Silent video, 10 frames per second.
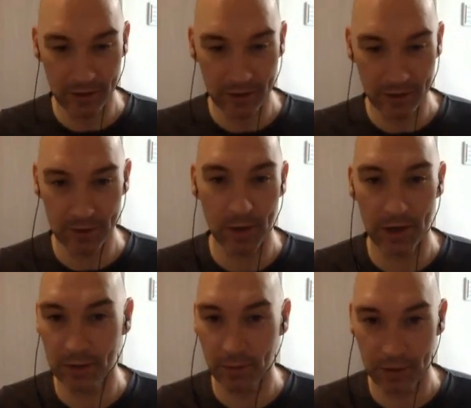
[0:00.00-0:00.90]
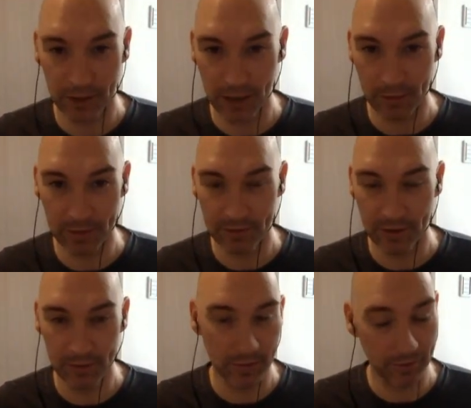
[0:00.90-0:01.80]
depending on where you're coming
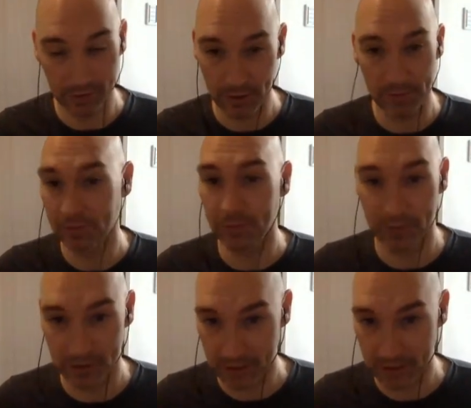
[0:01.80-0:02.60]
from, if you're coming from,